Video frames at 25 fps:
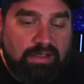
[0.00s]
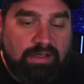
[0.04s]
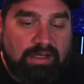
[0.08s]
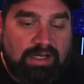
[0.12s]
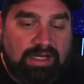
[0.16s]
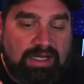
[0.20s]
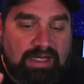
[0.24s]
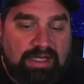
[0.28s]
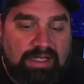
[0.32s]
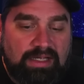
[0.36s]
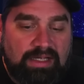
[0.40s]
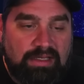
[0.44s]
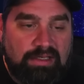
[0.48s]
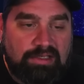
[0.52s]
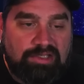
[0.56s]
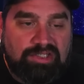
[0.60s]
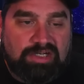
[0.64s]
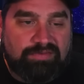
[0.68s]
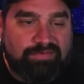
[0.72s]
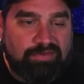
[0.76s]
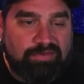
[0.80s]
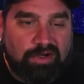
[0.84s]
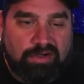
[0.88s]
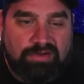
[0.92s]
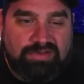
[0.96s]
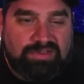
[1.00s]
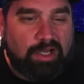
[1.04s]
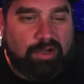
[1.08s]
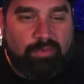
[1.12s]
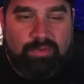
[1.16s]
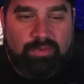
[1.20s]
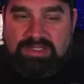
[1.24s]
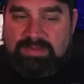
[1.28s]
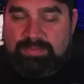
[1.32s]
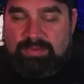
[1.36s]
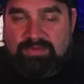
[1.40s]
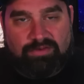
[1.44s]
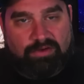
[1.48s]
Uh, Jennifer Garner's
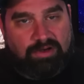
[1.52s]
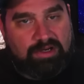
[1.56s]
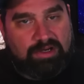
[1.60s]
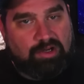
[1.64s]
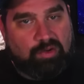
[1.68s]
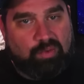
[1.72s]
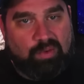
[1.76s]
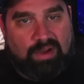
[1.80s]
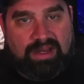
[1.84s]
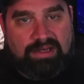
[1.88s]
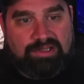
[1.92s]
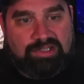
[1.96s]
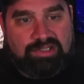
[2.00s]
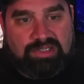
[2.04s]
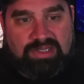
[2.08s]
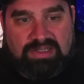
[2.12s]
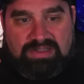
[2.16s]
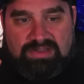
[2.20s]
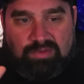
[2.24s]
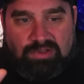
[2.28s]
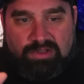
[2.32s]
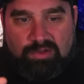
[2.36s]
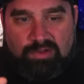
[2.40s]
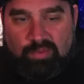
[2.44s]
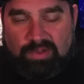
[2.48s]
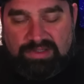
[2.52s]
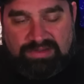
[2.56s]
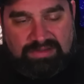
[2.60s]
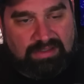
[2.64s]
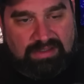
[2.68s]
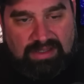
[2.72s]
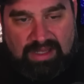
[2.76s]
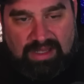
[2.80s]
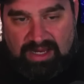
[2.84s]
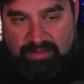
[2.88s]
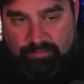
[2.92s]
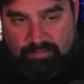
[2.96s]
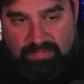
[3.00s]
always been very quiet. She doesn't really want the
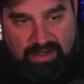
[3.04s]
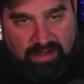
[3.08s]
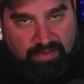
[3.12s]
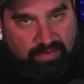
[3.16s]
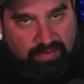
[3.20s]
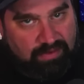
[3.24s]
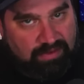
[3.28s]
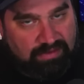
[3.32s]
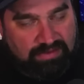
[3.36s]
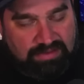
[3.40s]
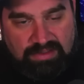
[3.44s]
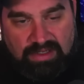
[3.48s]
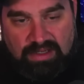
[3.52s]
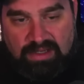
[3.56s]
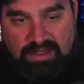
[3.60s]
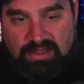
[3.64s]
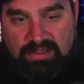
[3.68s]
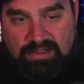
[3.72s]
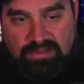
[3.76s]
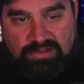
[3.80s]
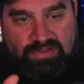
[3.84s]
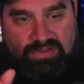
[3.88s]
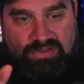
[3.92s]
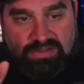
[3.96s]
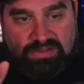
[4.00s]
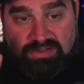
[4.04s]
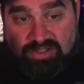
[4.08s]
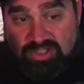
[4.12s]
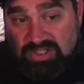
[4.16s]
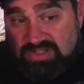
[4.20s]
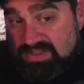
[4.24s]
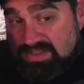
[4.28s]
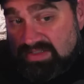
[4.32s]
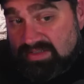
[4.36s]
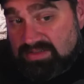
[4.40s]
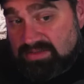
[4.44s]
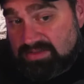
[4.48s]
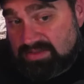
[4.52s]
limelight on this. She's
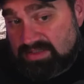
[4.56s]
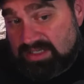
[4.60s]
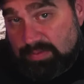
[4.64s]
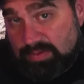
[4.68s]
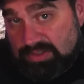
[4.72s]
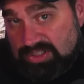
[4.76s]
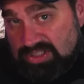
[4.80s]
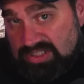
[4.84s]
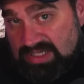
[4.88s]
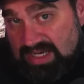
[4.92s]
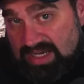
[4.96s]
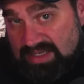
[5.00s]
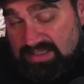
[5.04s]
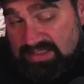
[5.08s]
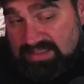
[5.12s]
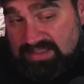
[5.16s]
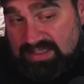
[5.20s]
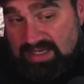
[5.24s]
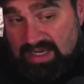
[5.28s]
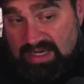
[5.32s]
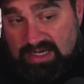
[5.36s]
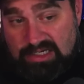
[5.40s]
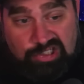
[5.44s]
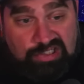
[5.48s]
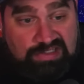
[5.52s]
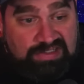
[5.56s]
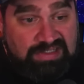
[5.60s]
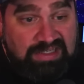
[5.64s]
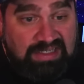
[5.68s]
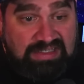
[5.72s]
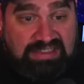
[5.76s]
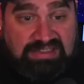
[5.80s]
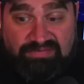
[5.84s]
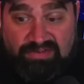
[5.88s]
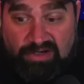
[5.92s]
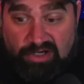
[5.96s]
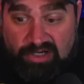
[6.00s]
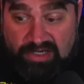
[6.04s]
she's said what she had to say. She
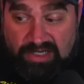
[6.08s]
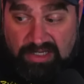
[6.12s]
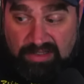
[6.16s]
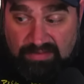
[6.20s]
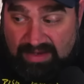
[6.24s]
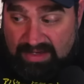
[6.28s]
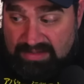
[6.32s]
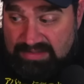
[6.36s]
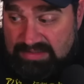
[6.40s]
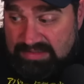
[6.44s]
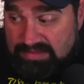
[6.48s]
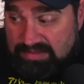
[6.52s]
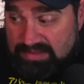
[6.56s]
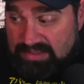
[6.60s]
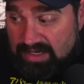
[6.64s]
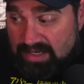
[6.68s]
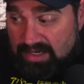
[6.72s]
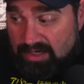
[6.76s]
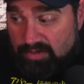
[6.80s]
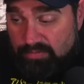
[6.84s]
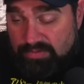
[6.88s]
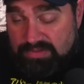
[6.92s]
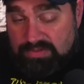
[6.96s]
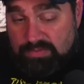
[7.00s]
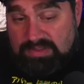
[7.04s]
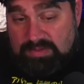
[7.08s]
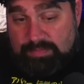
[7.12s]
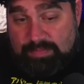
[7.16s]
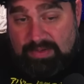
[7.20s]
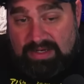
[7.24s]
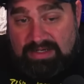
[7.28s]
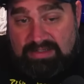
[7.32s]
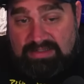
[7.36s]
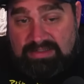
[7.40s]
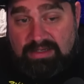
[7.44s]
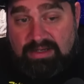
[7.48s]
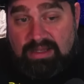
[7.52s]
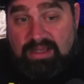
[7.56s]
says it very classily, and I always
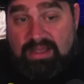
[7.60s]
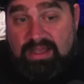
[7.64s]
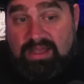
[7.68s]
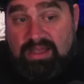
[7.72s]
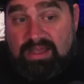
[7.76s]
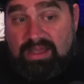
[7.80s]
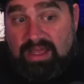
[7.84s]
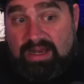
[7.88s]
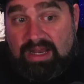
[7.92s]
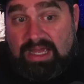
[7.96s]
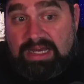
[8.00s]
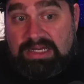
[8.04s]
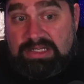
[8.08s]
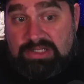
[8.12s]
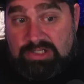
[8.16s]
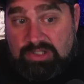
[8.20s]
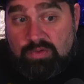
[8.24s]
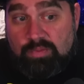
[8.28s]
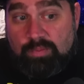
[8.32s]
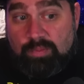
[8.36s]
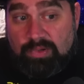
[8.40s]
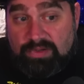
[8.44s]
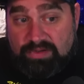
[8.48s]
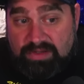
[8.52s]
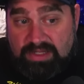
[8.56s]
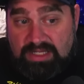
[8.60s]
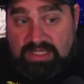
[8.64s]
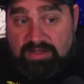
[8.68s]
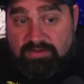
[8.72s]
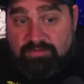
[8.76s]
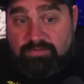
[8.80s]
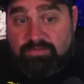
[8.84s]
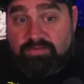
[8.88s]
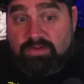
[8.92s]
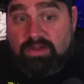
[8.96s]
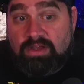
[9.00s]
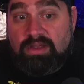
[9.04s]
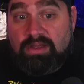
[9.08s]
respect it. And I do
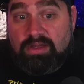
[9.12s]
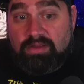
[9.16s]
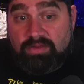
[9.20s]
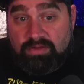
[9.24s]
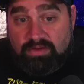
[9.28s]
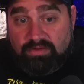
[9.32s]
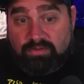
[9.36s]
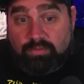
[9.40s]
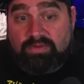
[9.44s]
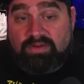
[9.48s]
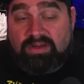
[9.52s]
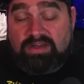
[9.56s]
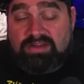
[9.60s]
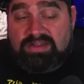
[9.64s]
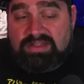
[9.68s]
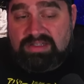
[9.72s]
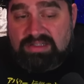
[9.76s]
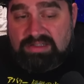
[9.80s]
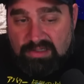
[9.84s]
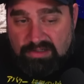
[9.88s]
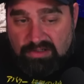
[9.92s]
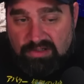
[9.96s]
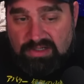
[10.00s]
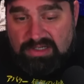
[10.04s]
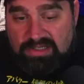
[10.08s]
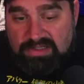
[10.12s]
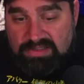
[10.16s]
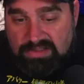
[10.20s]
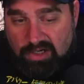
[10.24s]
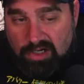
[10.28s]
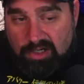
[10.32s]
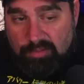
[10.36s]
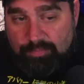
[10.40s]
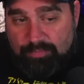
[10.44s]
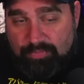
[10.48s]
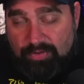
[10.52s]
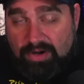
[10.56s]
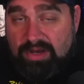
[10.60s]
believe this was a serious
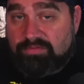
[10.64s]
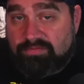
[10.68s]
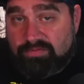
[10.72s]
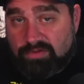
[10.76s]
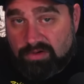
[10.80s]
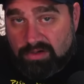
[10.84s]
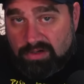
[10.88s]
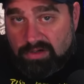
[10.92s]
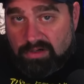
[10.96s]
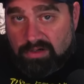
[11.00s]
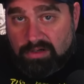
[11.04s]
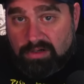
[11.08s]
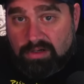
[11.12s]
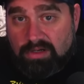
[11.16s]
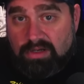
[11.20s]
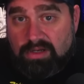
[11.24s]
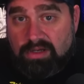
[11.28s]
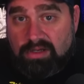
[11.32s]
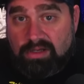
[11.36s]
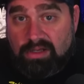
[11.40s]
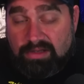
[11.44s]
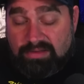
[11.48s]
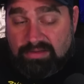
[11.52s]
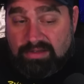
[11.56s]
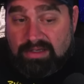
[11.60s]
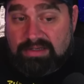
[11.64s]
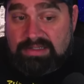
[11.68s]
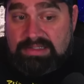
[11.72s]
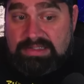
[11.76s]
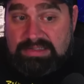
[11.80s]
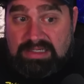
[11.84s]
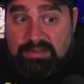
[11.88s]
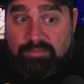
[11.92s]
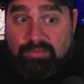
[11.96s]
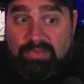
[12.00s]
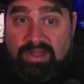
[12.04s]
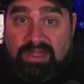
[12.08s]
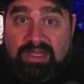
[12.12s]
heartbreak for her. And it does
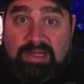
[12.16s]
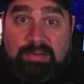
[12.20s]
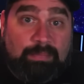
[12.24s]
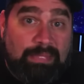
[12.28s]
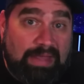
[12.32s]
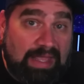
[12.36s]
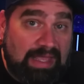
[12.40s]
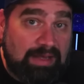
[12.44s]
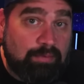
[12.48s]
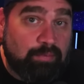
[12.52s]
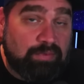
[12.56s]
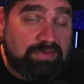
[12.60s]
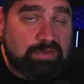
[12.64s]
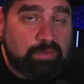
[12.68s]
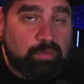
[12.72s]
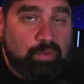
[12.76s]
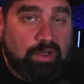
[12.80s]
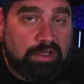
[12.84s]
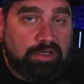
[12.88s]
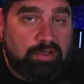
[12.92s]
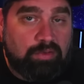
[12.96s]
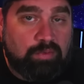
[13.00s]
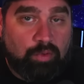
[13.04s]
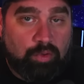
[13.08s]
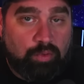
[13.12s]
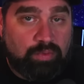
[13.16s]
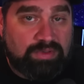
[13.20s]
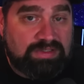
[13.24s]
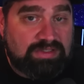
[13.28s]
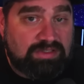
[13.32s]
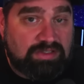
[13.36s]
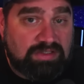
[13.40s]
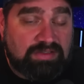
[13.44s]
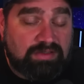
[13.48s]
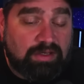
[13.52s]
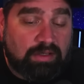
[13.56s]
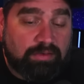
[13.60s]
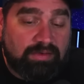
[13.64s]
seem like Ben was the one who, who was
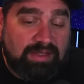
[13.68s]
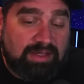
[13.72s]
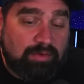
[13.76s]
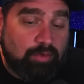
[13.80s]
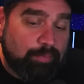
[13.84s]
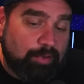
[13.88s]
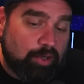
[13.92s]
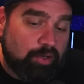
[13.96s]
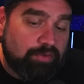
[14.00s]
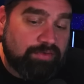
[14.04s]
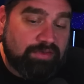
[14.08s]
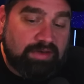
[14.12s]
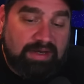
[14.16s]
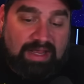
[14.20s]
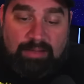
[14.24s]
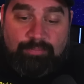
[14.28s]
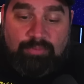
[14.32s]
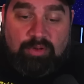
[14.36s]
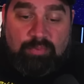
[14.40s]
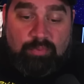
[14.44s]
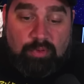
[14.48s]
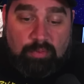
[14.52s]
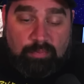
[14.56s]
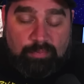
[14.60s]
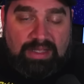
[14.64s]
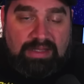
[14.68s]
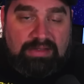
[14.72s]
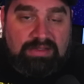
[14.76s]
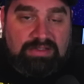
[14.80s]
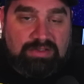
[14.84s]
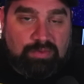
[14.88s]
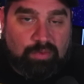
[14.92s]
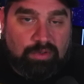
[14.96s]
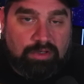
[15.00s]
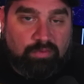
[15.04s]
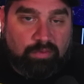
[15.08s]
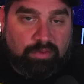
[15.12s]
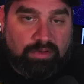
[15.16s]
just they were both unhappy, but Ben's
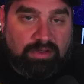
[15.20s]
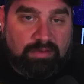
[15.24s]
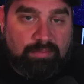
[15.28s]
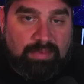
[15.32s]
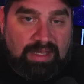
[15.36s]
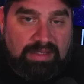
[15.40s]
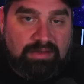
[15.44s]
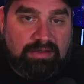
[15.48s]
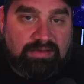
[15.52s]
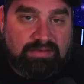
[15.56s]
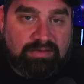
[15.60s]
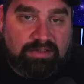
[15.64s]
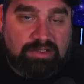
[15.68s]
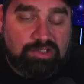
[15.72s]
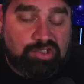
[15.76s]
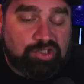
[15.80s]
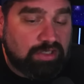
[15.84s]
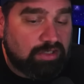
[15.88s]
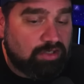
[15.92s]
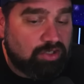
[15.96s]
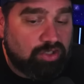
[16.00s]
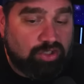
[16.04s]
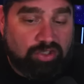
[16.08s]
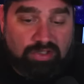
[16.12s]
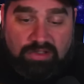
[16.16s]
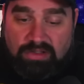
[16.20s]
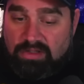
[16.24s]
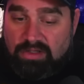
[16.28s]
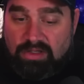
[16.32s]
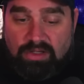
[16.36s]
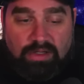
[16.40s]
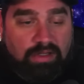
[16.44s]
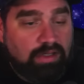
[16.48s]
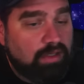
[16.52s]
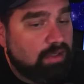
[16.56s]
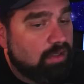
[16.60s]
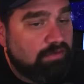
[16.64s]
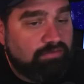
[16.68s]
the one who really made the decision and couldn't
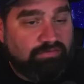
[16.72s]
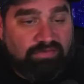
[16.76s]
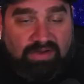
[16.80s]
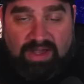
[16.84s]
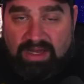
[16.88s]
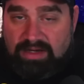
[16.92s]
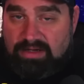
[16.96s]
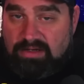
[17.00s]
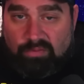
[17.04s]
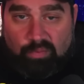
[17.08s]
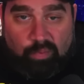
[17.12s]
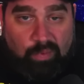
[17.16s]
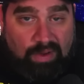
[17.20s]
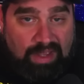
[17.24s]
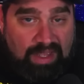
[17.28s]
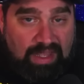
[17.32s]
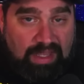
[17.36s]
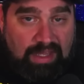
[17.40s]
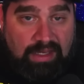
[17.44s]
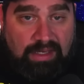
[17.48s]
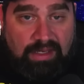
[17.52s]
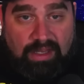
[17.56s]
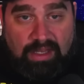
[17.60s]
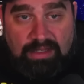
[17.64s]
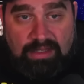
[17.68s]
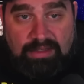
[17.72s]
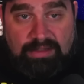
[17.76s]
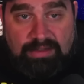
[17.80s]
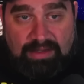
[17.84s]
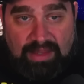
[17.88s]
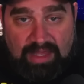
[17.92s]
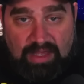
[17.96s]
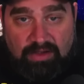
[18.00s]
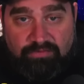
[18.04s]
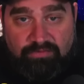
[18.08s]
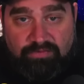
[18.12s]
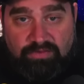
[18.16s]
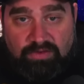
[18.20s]
find his way and
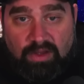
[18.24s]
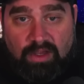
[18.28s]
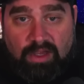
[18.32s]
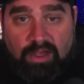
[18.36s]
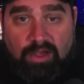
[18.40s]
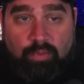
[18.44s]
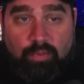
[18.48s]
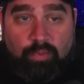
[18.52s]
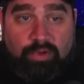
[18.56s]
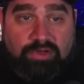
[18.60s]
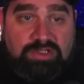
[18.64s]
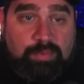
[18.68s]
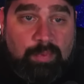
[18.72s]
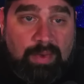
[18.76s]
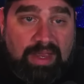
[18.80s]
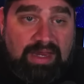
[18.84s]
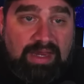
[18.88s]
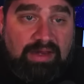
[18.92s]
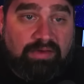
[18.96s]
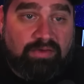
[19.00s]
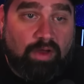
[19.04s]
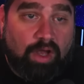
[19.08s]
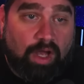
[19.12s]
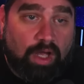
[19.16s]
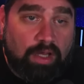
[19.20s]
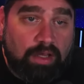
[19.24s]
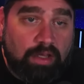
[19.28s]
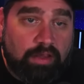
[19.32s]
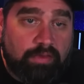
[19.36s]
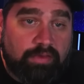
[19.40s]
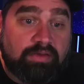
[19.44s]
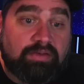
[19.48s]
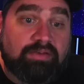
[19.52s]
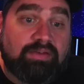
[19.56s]
left, which makes all of